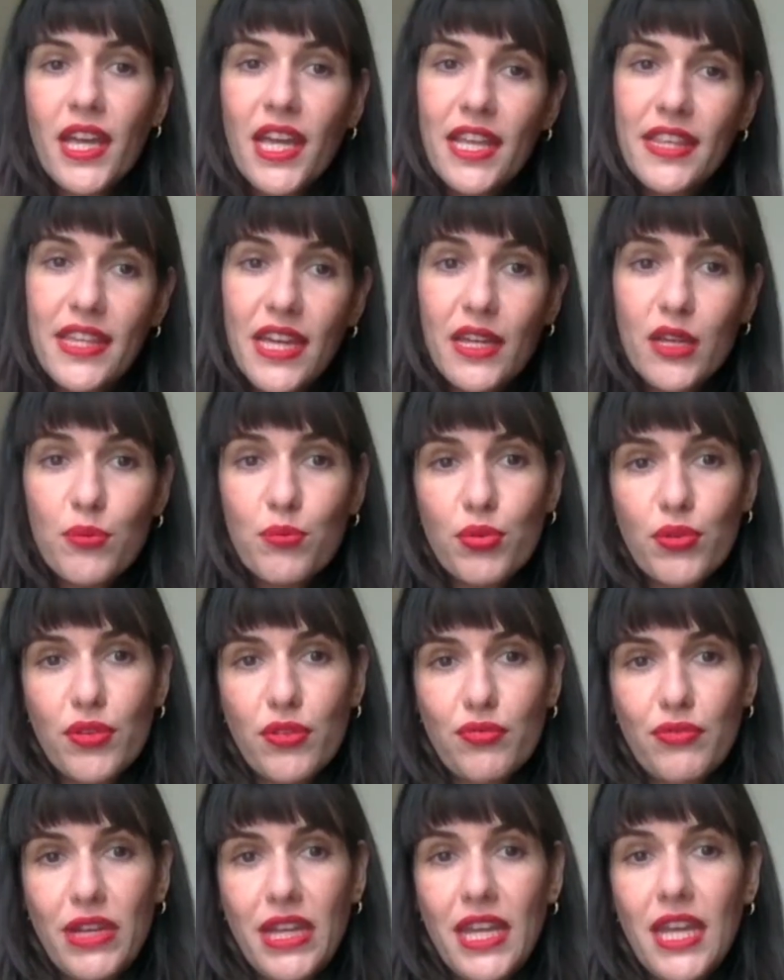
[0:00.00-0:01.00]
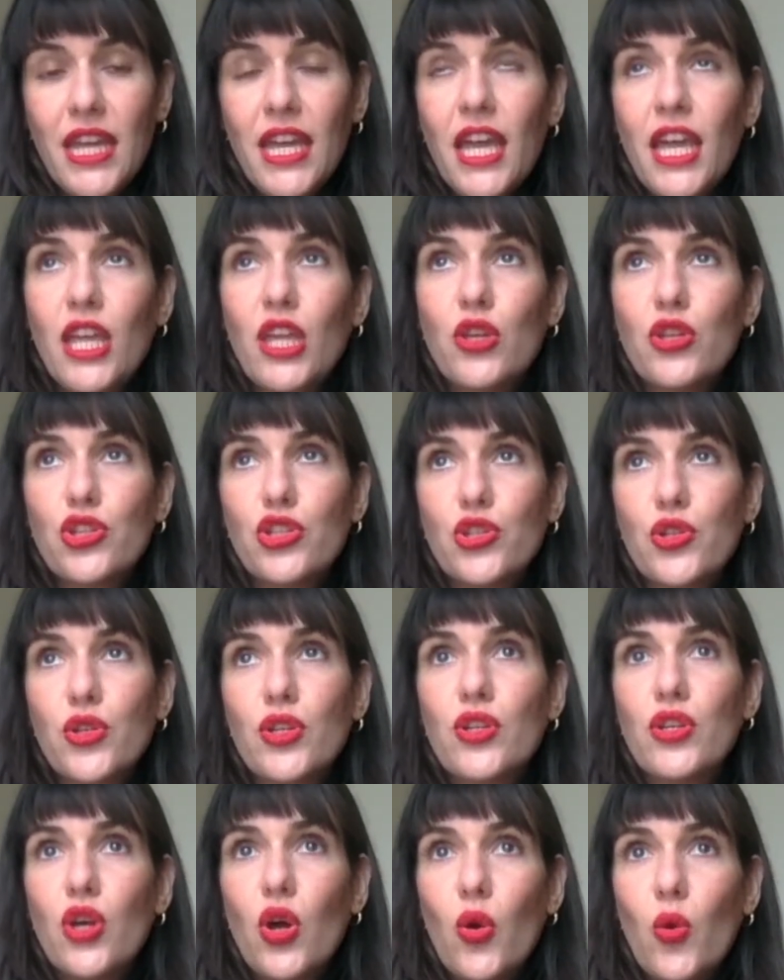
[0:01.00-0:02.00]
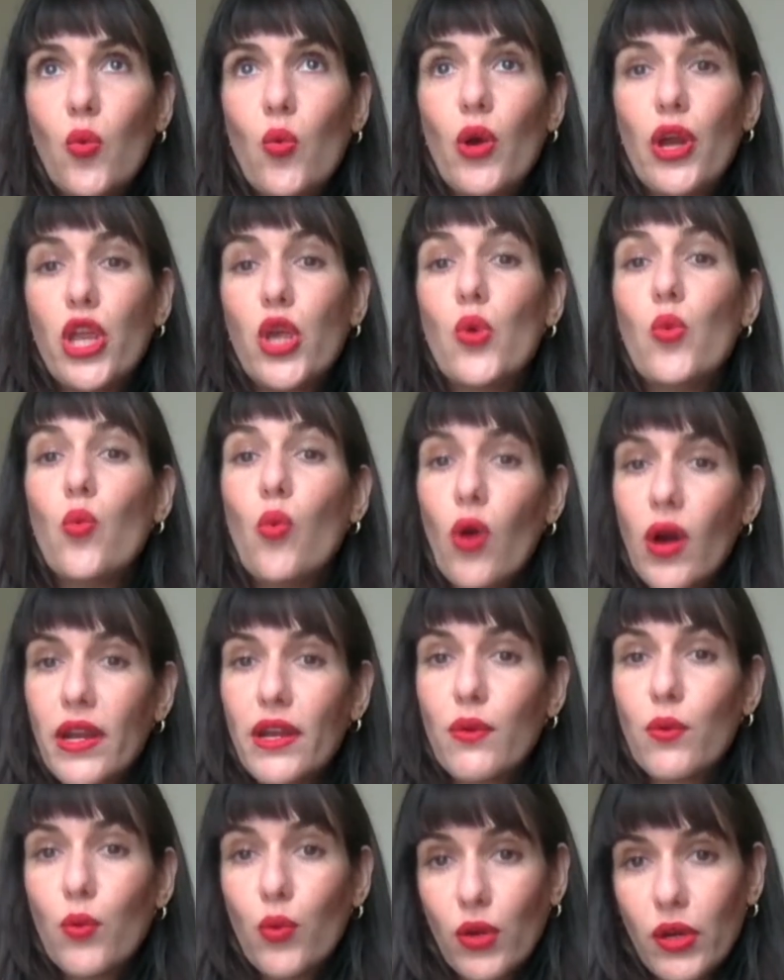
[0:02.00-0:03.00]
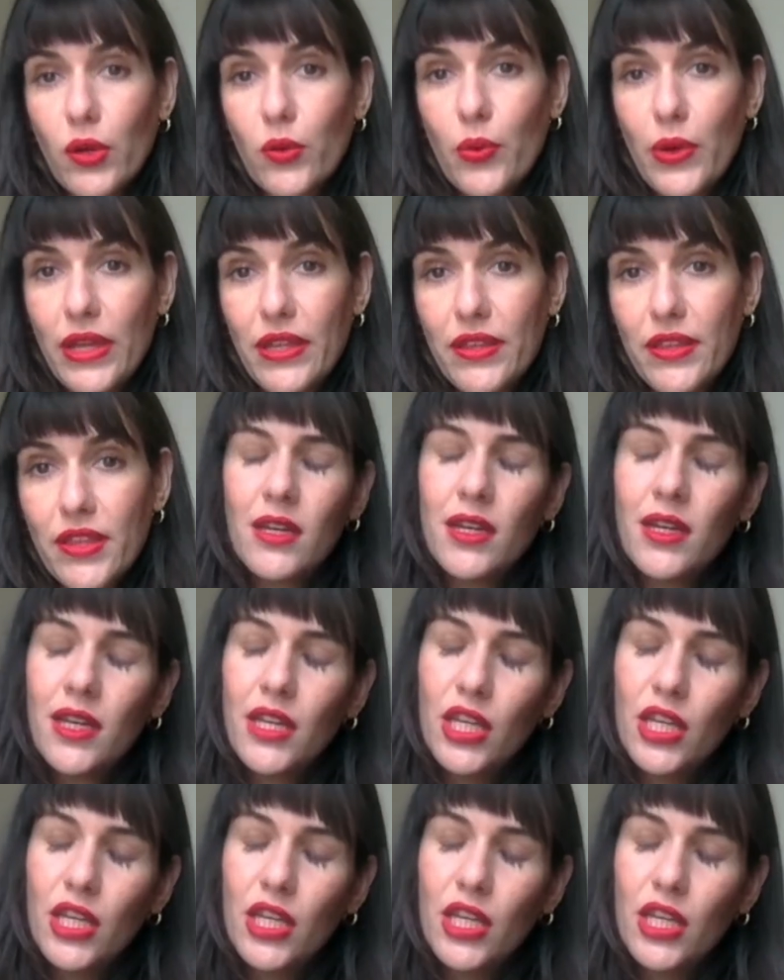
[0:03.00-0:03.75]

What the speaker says: Then number three, you should know what you want to work with.